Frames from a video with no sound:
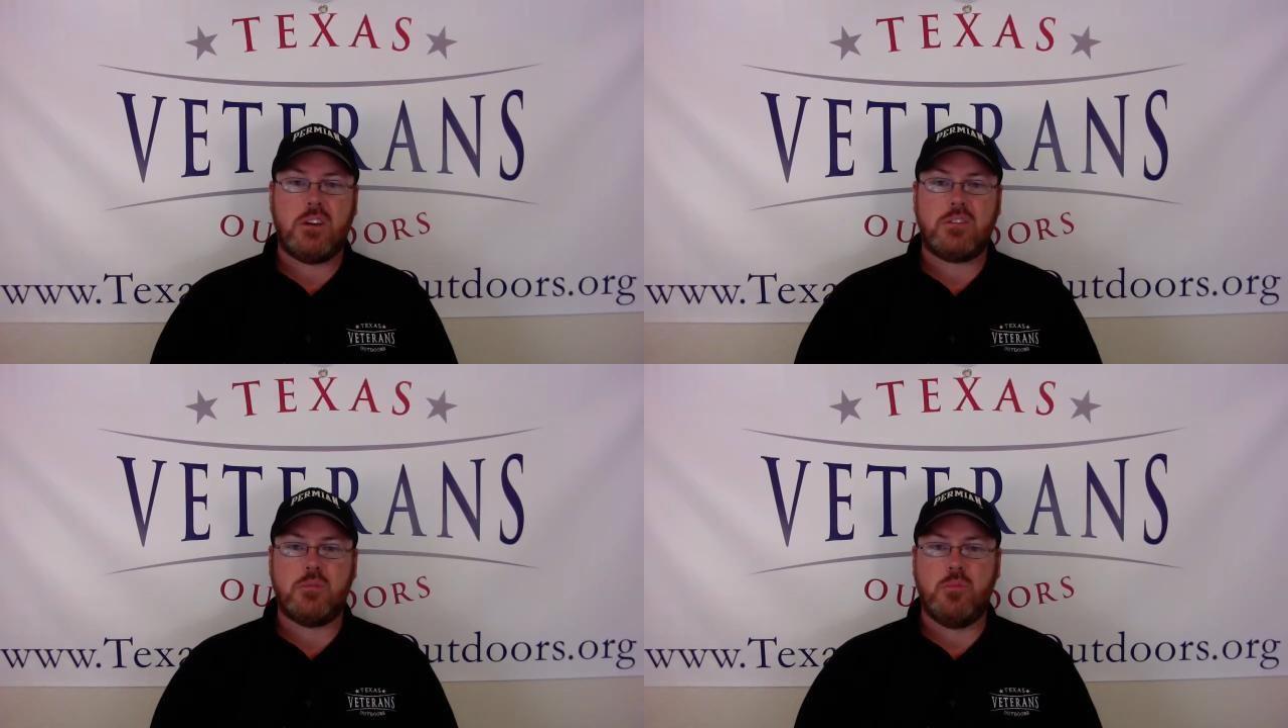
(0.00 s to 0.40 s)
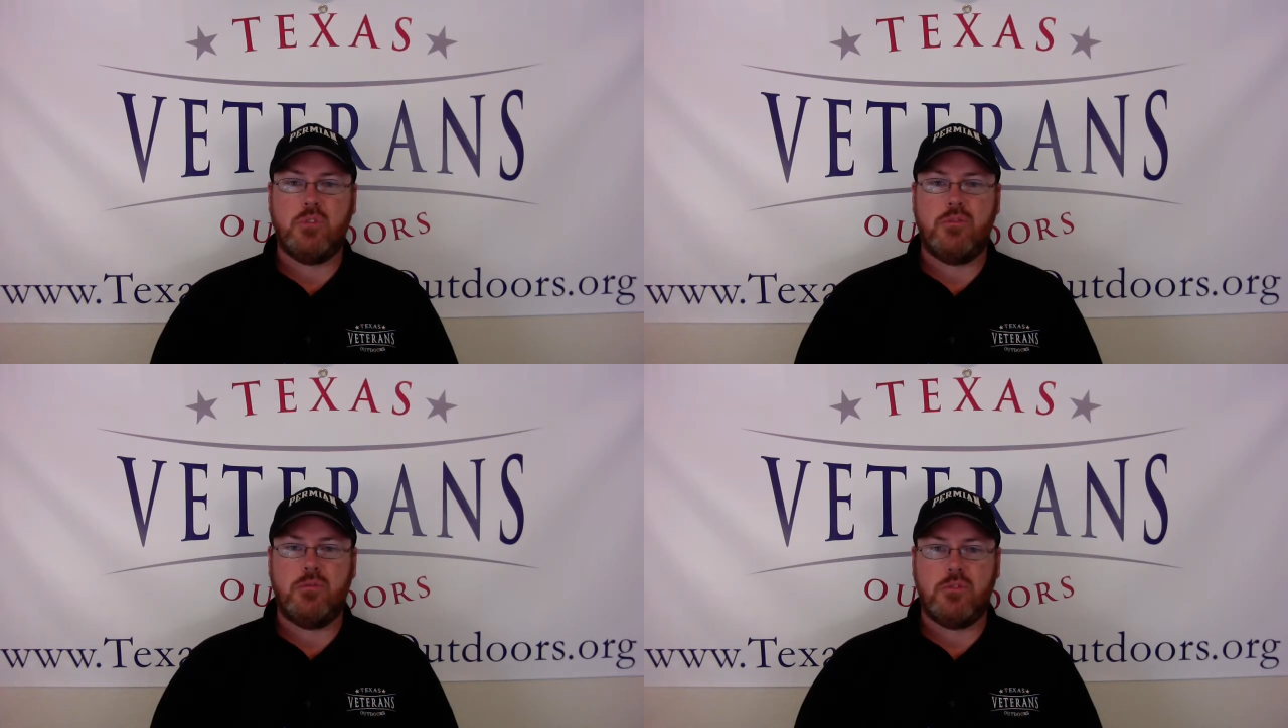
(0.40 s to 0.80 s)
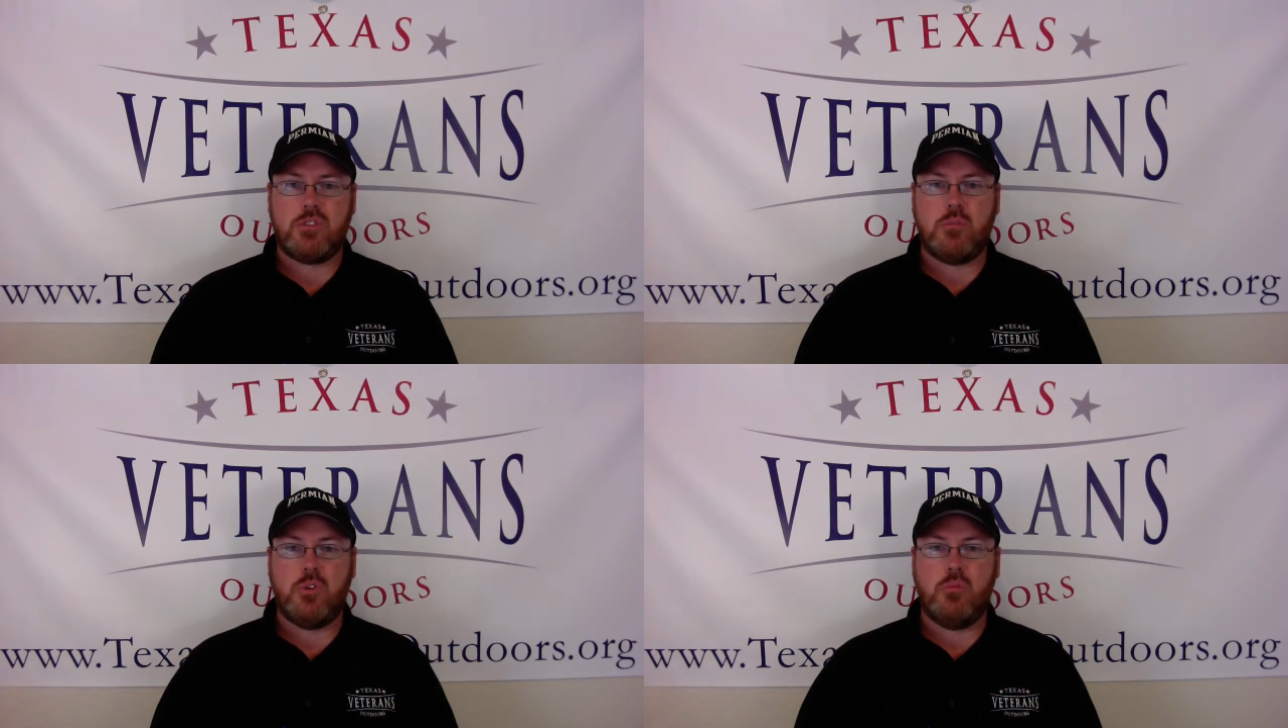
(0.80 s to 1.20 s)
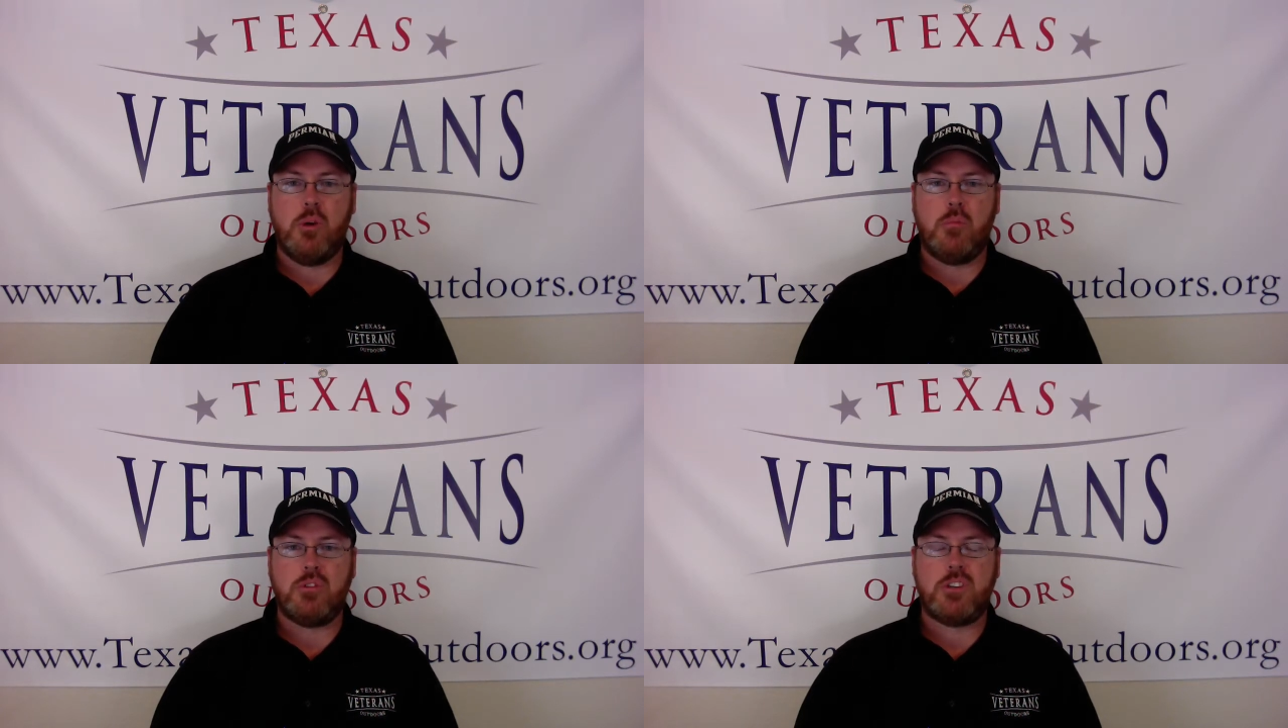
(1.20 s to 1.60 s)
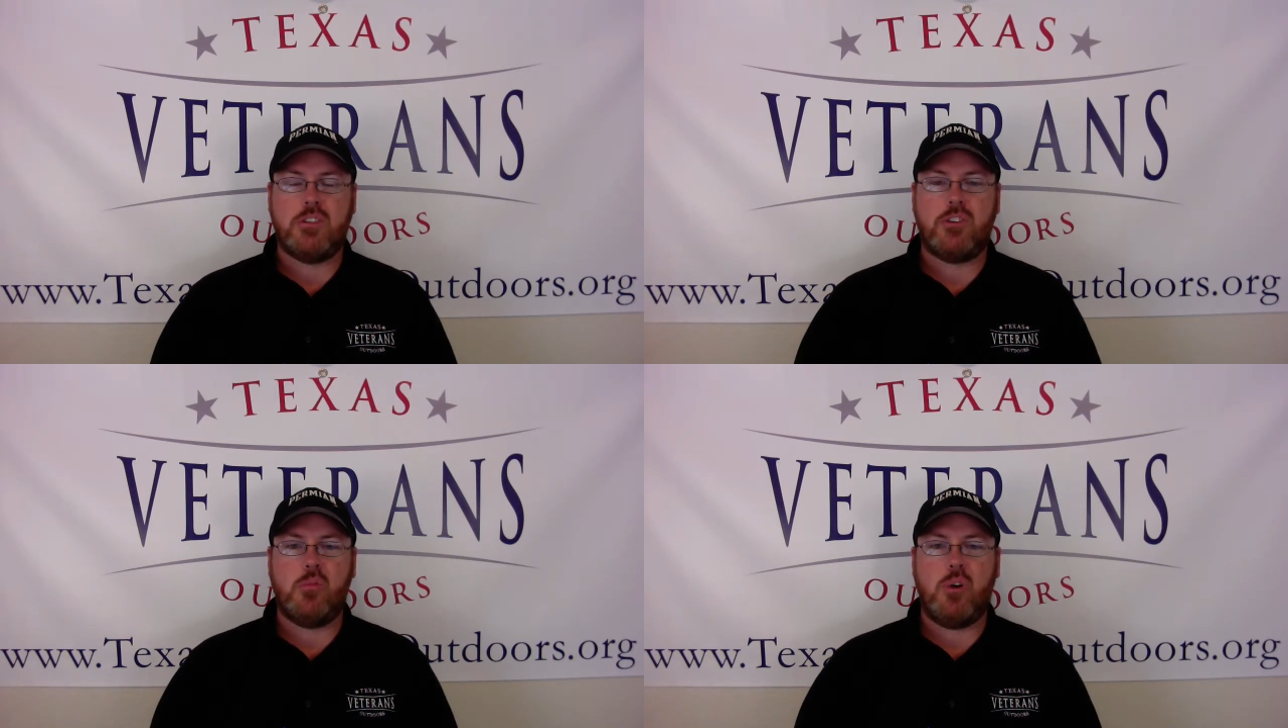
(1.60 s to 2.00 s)
some new members that
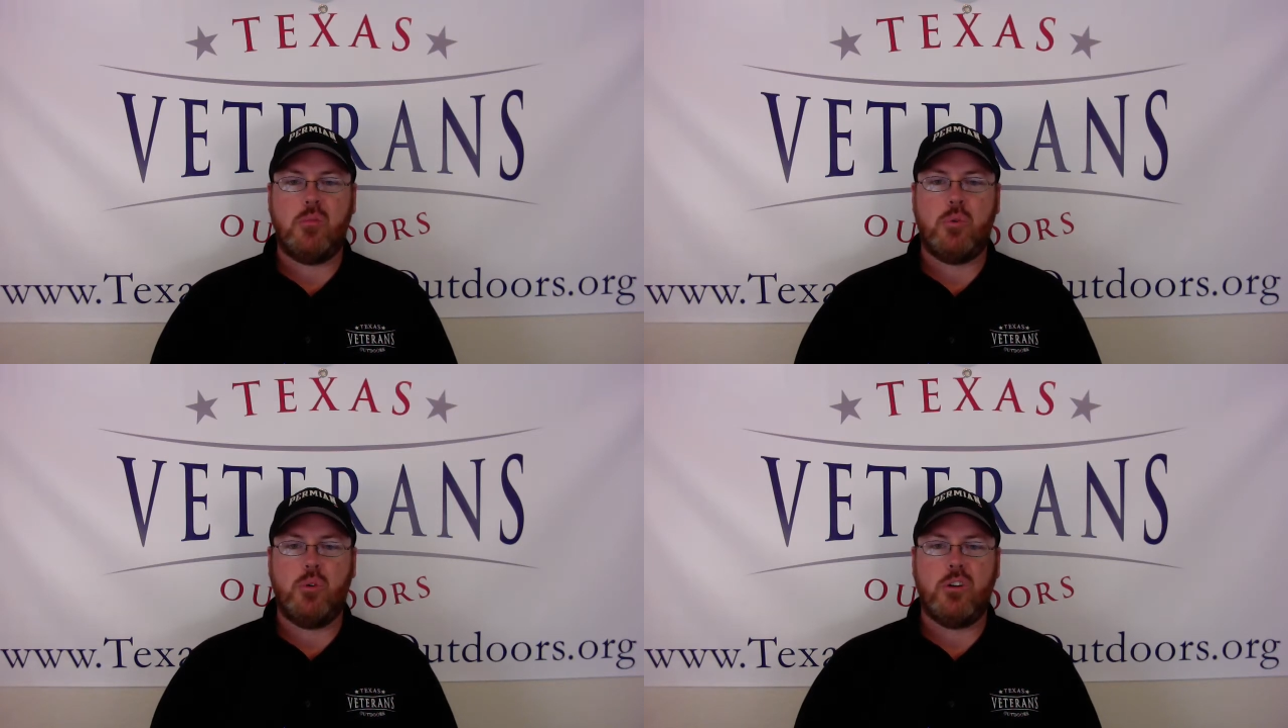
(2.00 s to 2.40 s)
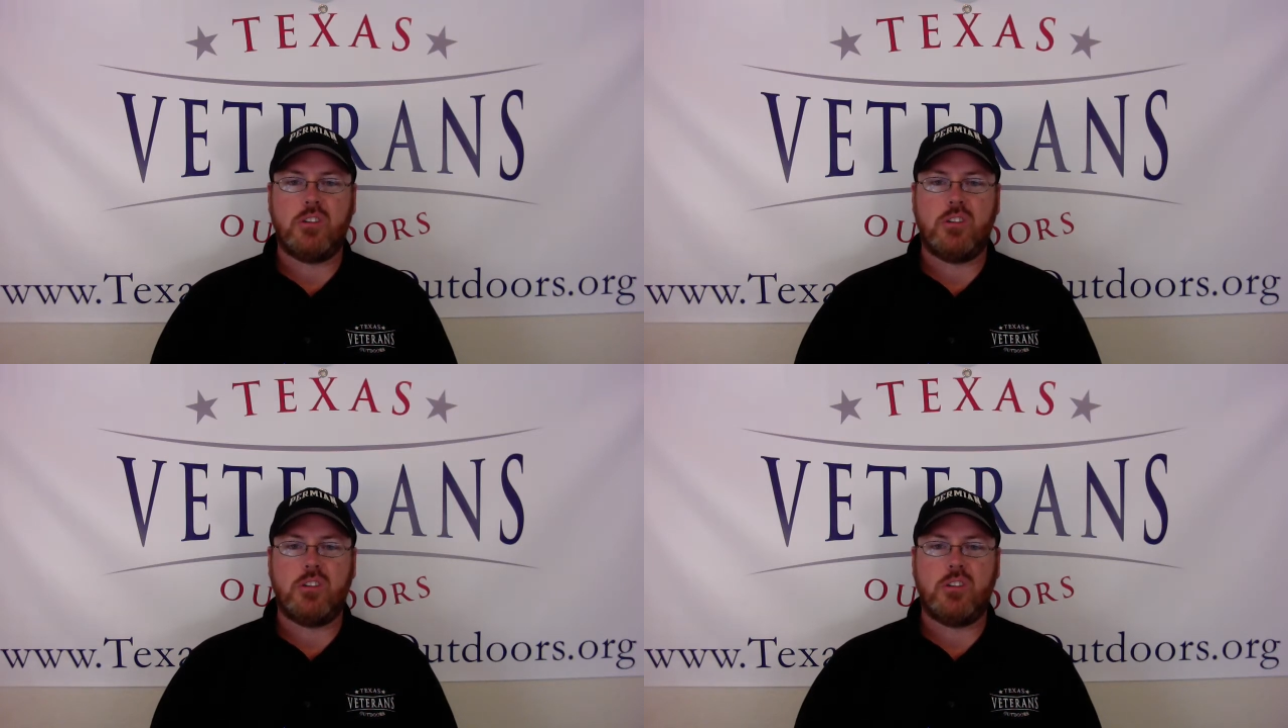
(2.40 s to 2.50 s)
have come on board